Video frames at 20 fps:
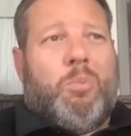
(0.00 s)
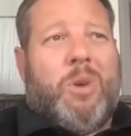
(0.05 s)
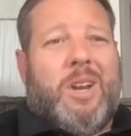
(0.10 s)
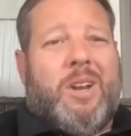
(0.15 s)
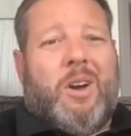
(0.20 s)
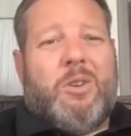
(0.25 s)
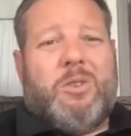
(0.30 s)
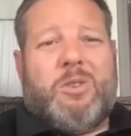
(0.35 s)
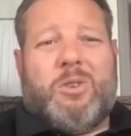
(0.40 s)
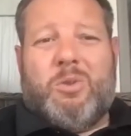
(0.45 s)

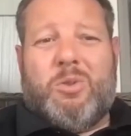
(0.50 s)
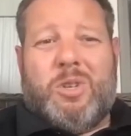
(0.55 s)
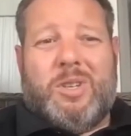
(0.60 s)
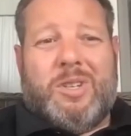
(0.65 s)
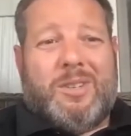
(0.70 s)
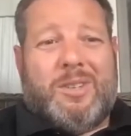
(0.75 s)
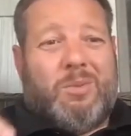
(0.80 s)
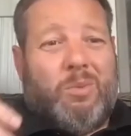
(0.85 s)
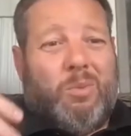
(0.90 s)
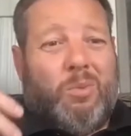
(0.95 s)
But also
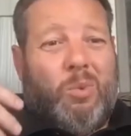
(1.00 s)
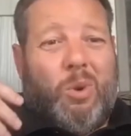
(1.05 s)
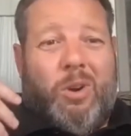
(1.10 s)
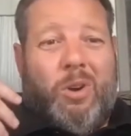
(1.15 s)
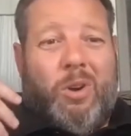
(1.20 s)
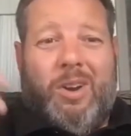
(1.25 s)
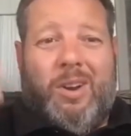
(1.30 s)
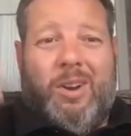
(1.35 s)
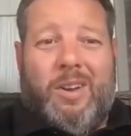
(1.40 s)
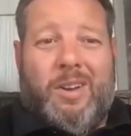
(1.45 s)
just,
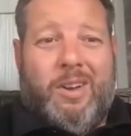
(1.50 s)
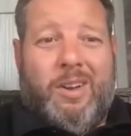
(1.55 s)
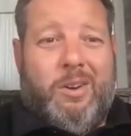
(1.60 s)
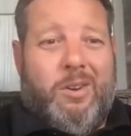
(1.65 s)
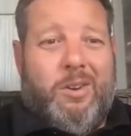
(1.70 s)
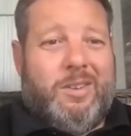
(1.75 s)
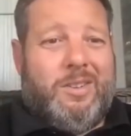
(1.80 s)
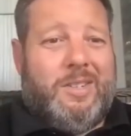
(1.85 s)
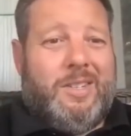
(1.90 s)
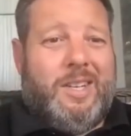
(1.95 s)
we're in
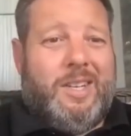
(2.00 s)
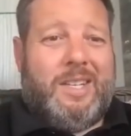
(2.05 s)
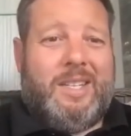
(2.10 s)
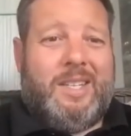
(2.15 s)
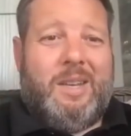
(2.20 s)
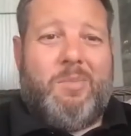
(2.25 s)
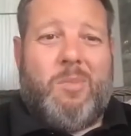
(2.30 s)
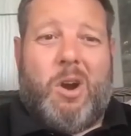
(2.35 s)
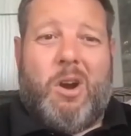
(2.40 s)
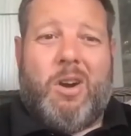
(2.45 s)

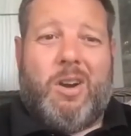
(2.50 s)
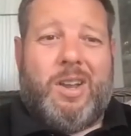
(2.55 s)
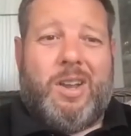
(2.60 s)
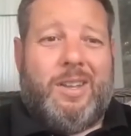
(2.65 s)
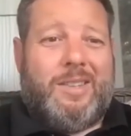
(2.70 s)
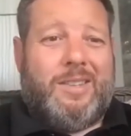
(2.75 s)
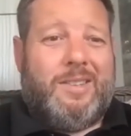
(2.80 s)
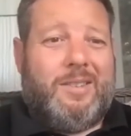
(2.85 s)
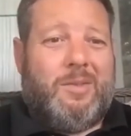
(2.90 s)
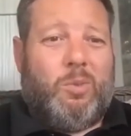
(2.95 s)
160
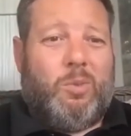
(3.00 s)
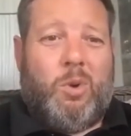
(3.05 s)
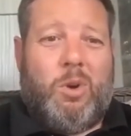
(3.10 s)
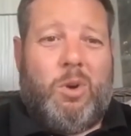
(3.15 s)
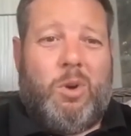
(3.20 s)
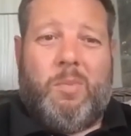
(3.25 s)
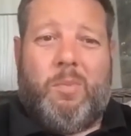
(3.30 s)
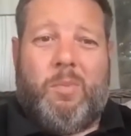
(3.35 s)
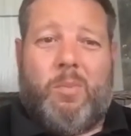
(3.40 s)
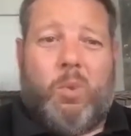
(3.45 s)
markets.
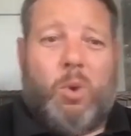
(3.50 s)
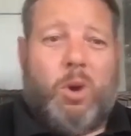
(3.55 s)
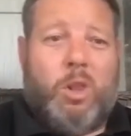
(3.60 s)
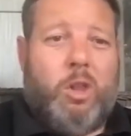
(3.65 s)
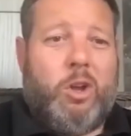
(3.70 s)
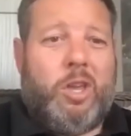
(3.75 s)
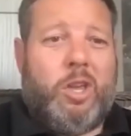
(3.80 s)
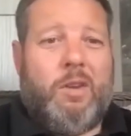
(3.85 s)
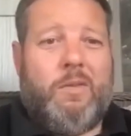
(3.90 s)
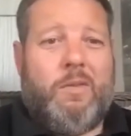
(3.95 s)
We're
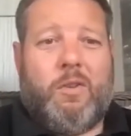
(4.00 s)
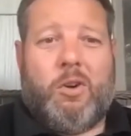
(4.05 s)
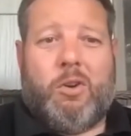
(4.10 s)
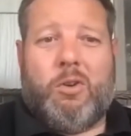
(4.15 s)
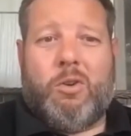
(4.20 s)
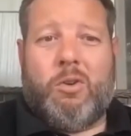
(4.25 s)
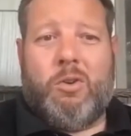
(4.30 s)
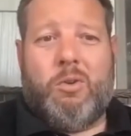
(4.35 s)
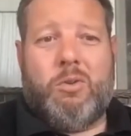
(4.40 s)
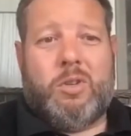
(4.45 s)
looking for
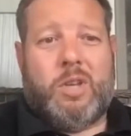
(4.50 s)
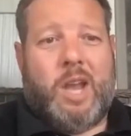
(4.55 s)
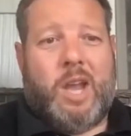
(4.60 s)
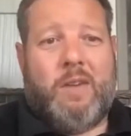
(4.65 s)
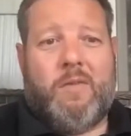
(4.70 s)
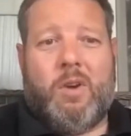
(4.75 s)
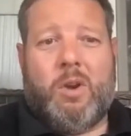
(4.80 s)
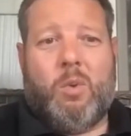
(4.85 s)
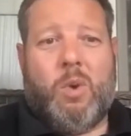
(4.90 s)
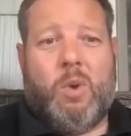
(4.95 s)
crews
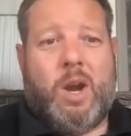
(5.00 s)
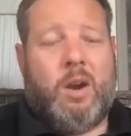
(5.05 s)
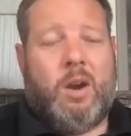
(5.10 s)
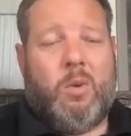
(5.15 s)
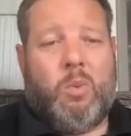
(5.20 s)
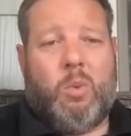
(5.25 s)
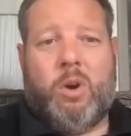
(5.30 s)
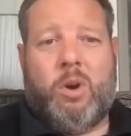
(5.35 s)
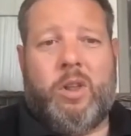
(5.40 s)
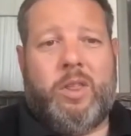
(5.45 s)

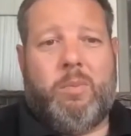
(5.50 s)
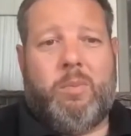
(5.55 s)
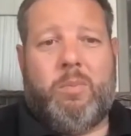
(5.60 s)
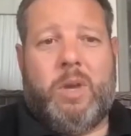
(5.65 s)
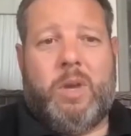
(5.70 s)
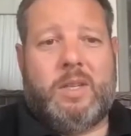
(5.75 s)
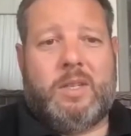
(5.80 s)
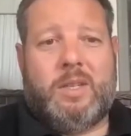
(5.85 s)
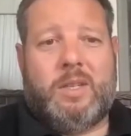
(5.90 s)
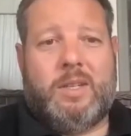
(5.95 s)
everywhere. We're in the
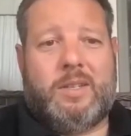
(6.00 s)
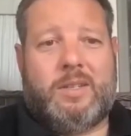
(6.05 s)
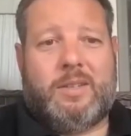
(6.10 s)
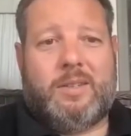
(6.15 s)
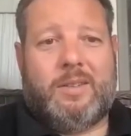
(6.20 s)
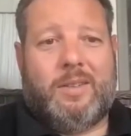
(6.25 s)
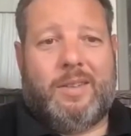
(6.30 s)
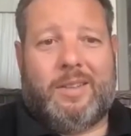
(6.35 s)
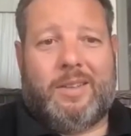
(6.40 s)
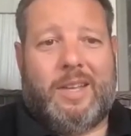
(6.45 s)

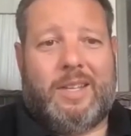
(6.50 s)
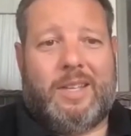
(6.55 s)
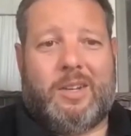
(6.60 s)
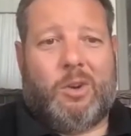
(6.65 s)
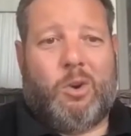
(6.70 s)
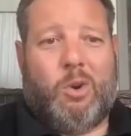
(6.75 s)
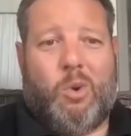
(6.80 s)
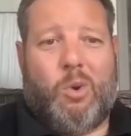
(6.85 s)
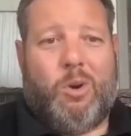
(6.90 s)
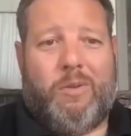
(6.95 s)
business, like that's
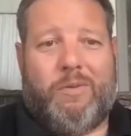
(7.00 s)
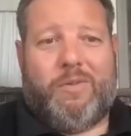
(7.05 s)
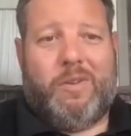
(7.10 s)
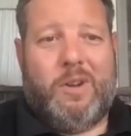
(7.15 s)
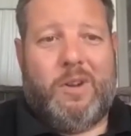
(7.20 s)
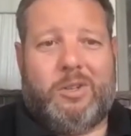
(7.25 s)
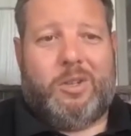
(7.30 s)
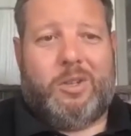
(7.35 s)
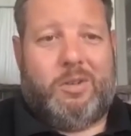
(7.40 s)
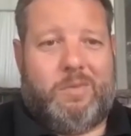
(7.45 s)
a core
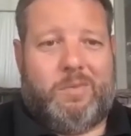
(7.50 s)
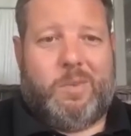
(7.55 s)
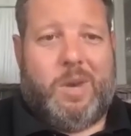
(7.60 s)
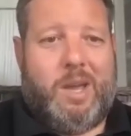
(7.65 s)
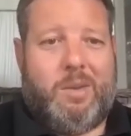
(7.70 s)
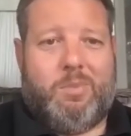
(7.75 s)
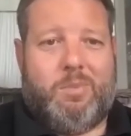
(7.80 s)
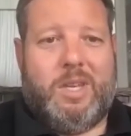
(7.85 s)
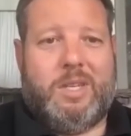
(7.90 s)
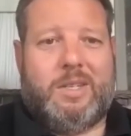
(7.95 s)
function of
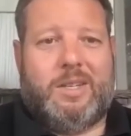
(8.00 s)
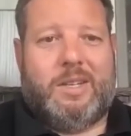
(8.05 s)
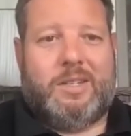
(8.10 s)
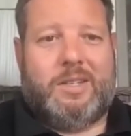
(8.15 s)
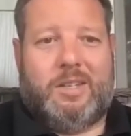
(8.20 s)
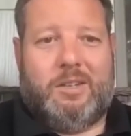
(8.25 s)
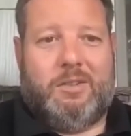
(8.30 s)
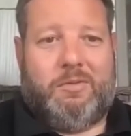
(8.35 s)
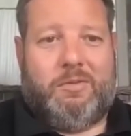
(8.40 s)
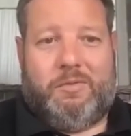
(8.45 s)
my
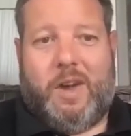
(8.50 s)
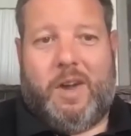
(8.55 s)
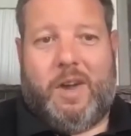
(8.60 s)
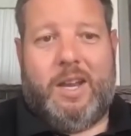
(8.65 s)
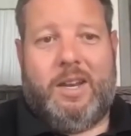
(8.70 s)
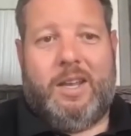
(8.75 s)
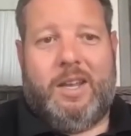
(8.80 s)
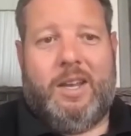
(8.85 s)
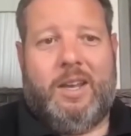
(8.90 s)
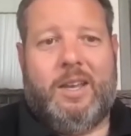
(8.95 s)
business, is
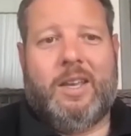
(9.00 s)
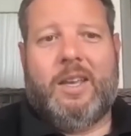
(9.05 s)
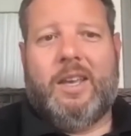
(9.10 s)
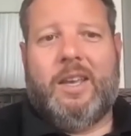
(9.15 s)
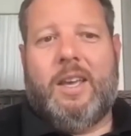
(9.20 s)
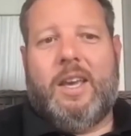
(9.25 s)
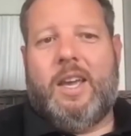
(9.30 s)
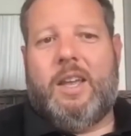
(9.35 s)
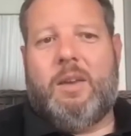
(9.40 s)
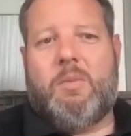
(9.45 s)
finding
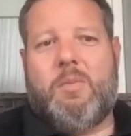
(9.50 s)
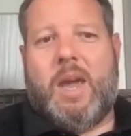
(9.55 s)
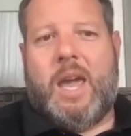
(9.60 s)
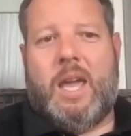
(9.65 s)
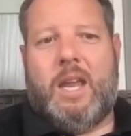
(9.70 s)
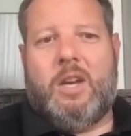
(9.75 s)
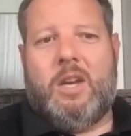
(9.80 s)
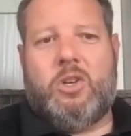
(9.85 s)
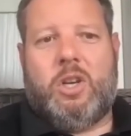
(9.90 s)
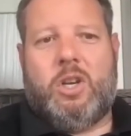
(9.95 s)
and
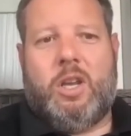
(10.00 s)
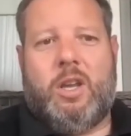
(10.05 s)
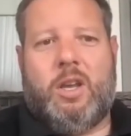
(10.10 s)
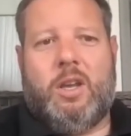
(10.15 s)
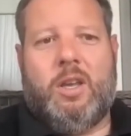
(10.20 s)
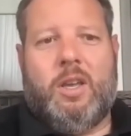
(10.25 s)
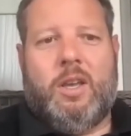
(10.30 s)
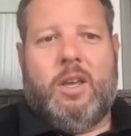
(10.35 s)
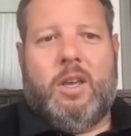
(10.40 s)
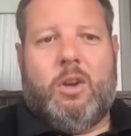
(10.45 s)

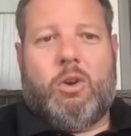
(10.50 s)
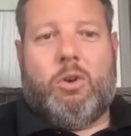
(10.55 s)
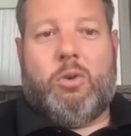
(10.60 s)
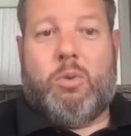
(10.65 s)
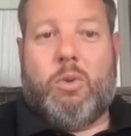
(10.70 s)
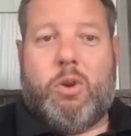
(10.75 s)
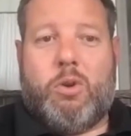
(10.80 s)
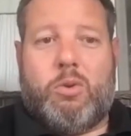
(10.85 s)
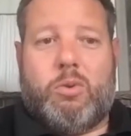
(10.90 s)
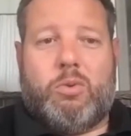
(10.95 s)
managing
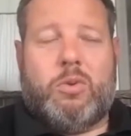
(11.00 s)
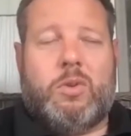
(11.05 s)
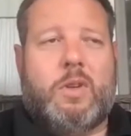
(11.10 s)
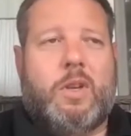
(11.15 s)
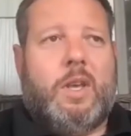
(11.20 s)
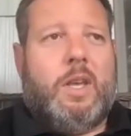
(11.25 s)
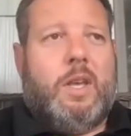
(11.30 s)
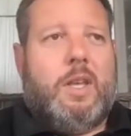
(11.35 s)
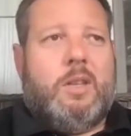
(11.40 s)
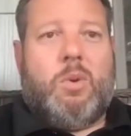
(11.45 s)
crews.
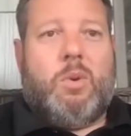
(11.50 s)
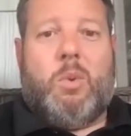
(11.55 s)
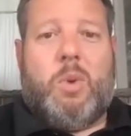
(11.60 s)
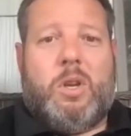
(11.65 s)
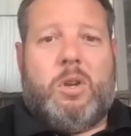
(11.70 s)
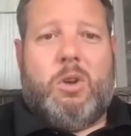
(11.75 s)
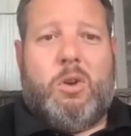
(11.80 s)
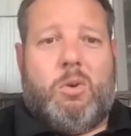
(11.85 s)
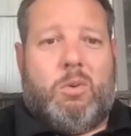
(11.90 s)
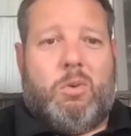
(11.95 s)
It's what
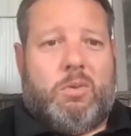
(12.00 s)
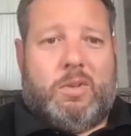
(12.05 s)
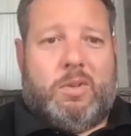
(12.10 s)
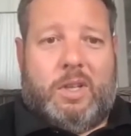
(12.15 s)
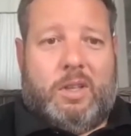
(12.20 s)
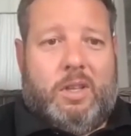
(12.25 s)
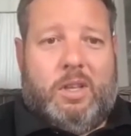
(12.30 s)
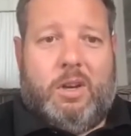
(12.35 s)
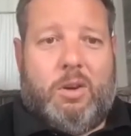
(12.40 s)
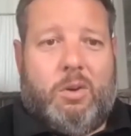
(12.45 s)
we do. It's
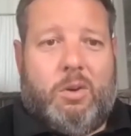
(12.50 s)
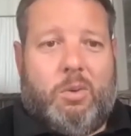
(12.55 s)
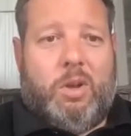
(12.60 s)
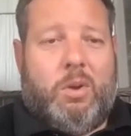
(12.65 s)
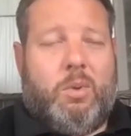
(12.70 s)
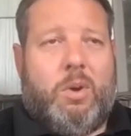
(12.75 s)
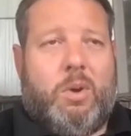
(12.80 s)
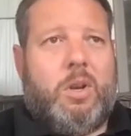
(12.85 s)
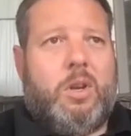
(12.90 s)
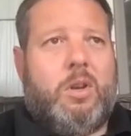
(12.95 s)
like
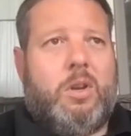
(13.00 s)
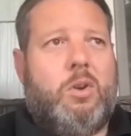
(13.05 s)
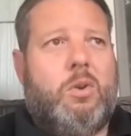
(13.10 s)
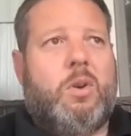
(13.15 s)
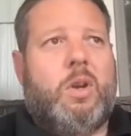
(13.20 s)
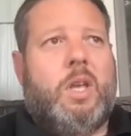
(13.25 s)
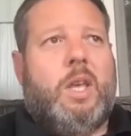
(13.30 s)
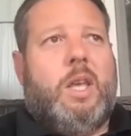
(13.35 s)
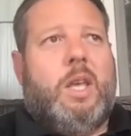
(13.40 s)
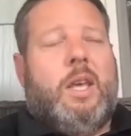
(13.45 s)
literally what we do.